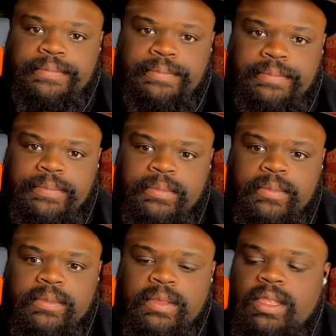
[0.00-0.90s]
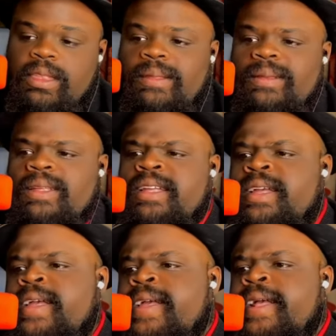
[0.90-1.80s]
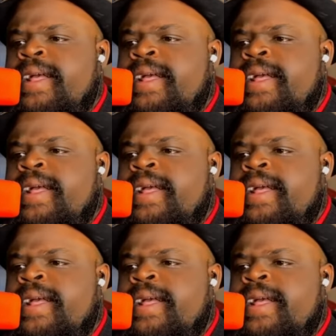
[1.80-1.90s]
Nothing is said.